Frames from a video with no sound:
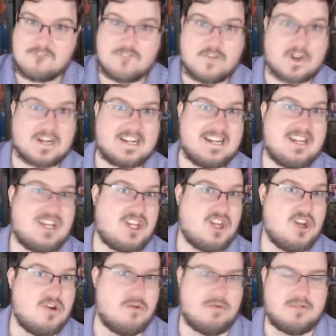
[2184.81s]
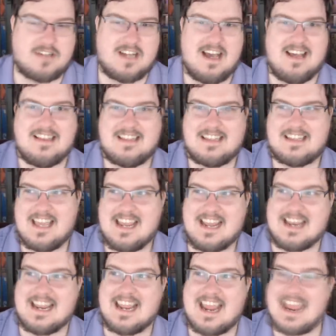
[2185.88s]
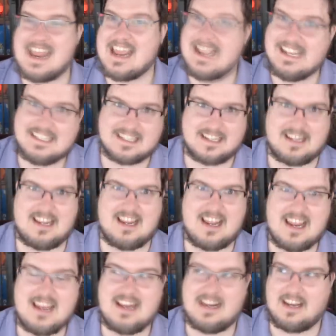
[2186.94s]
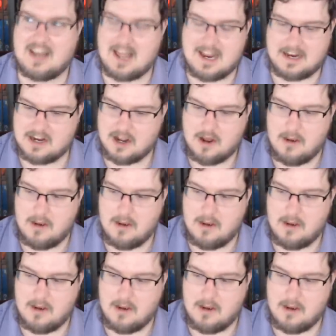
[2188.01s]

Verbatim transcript: freaking huge that they can easily eat like